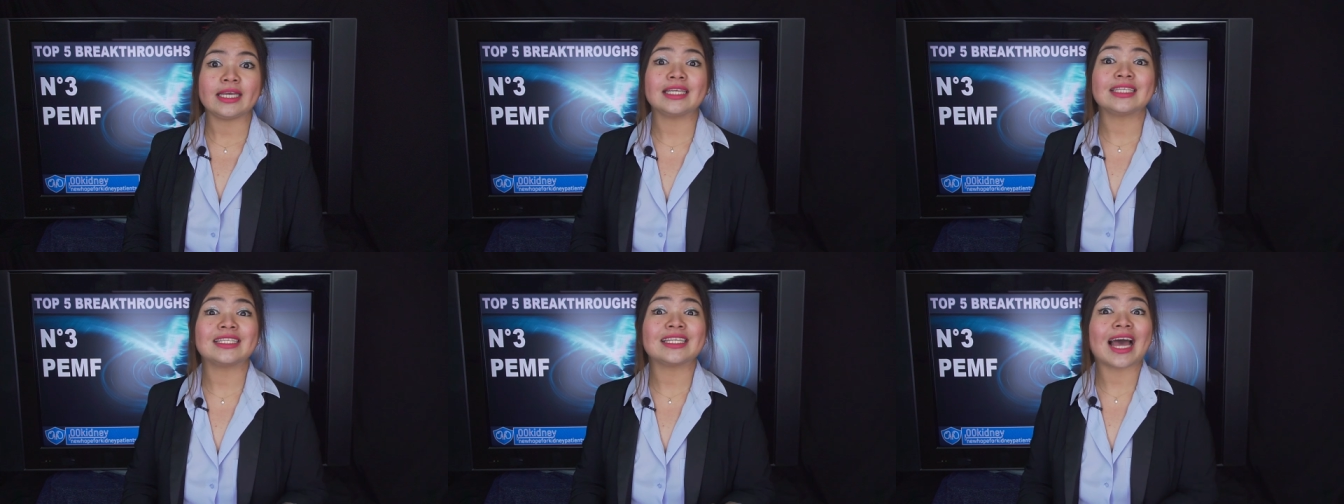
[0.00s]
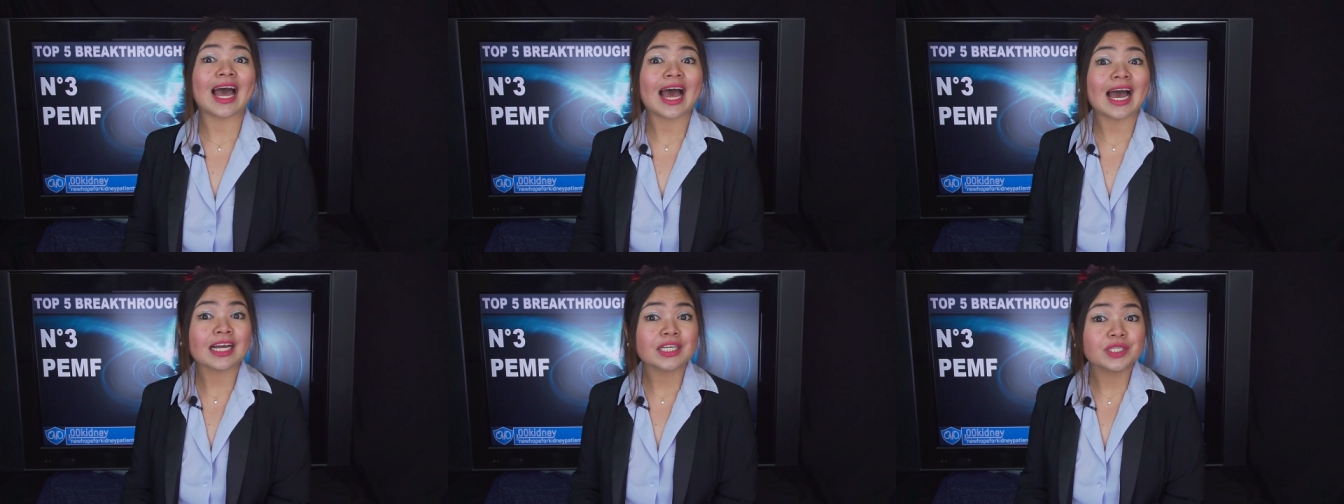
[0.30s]
is
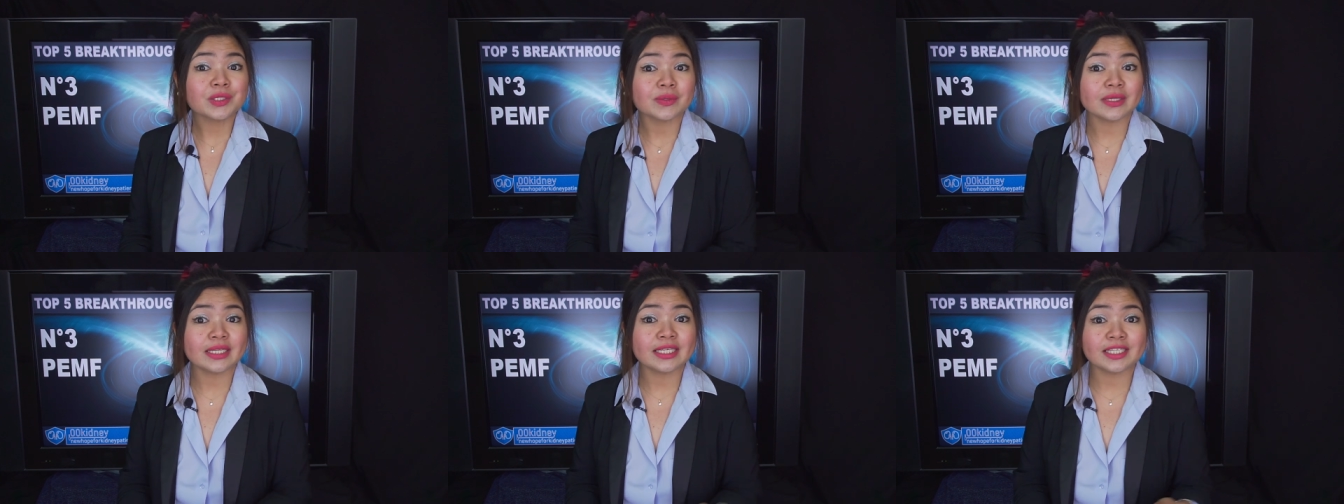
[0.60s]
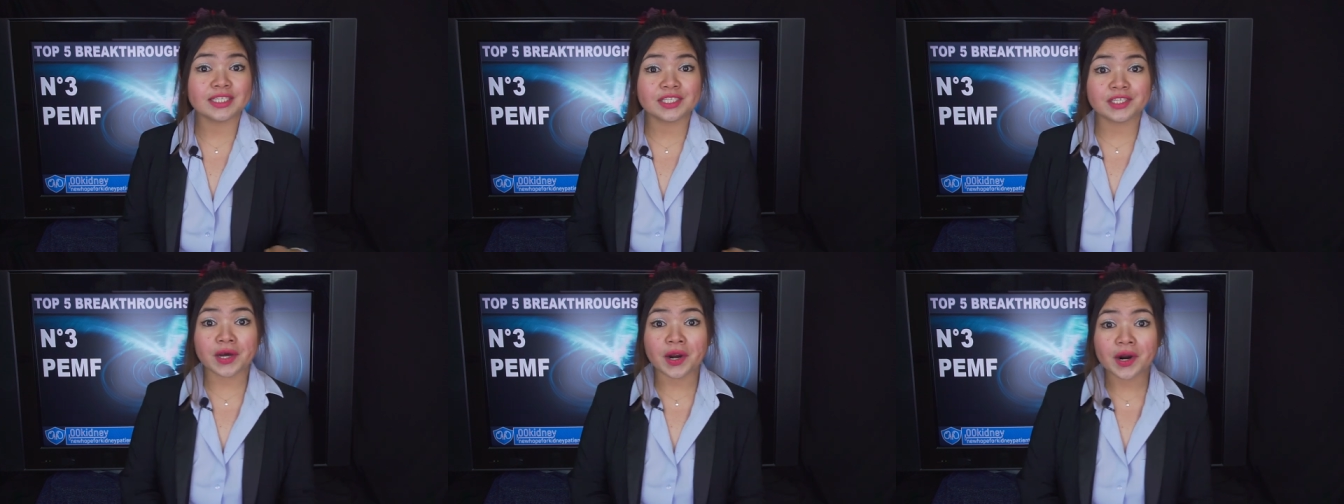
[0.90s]
actually
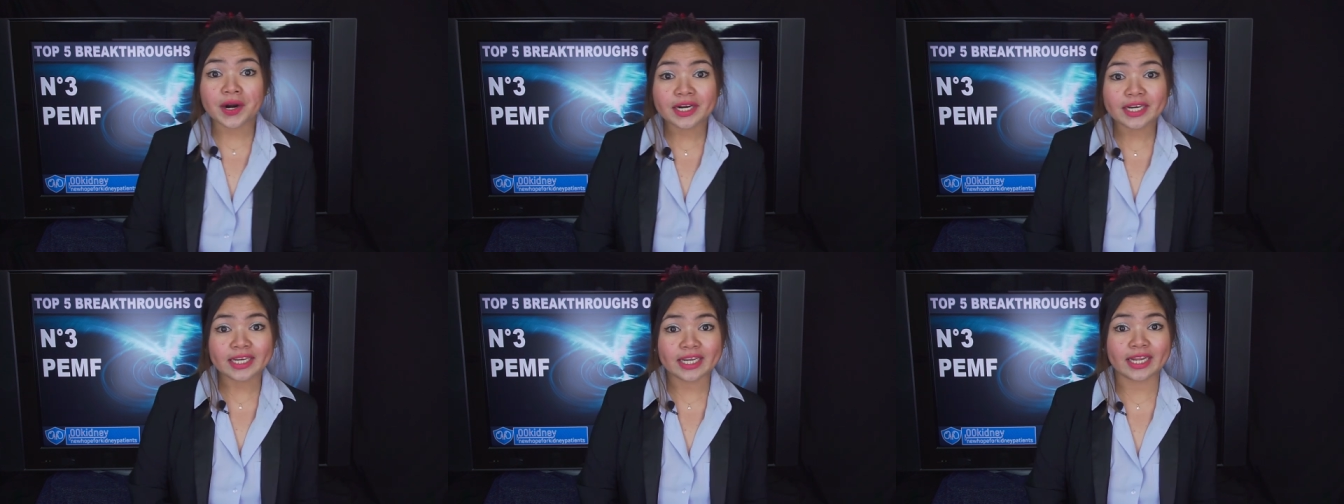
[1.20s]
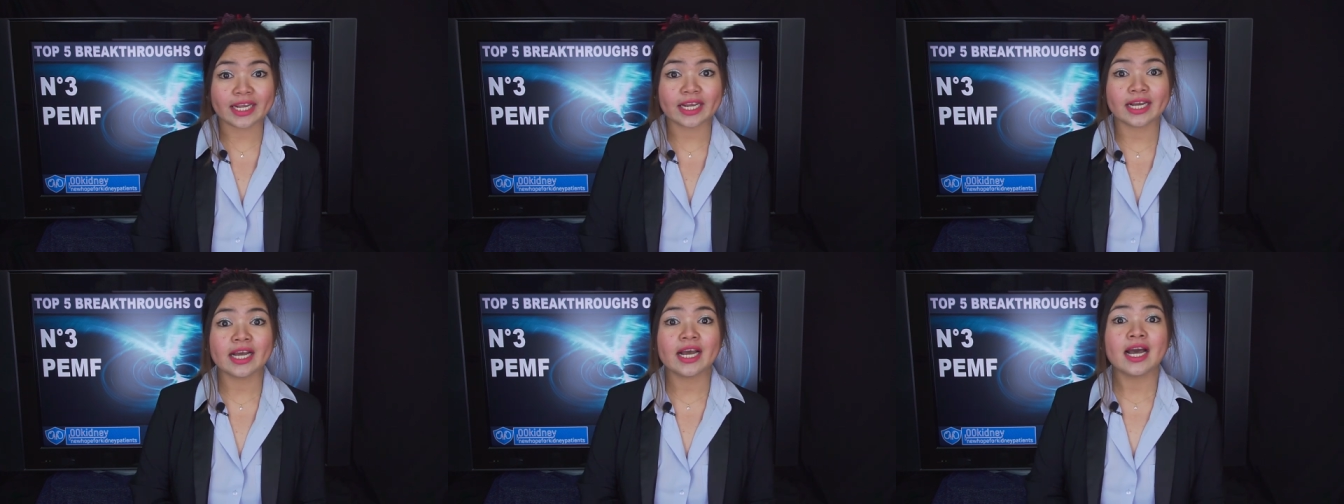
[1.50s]

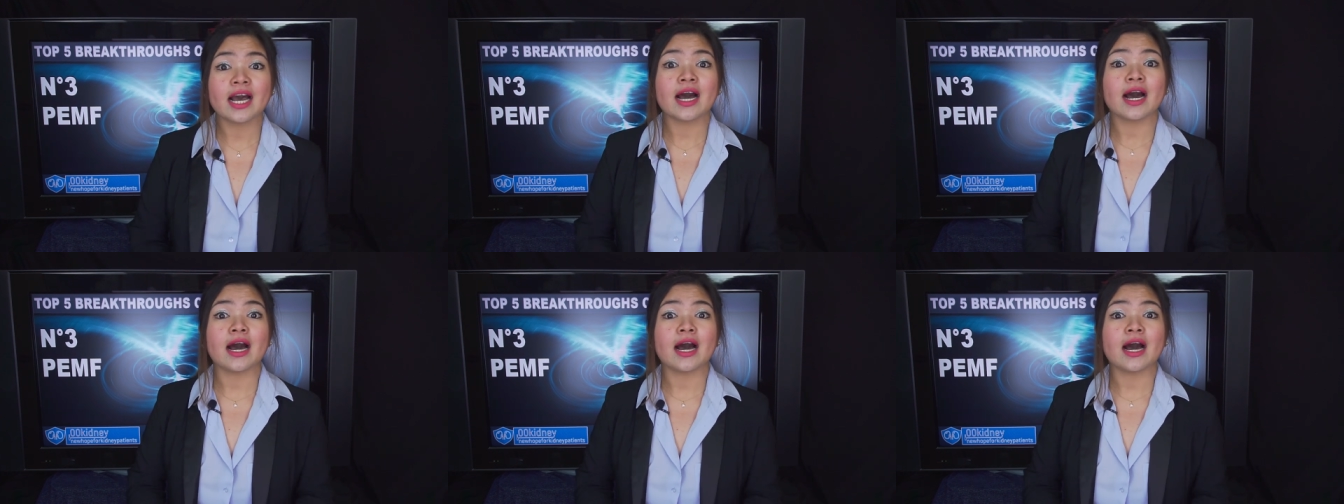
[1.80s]
starting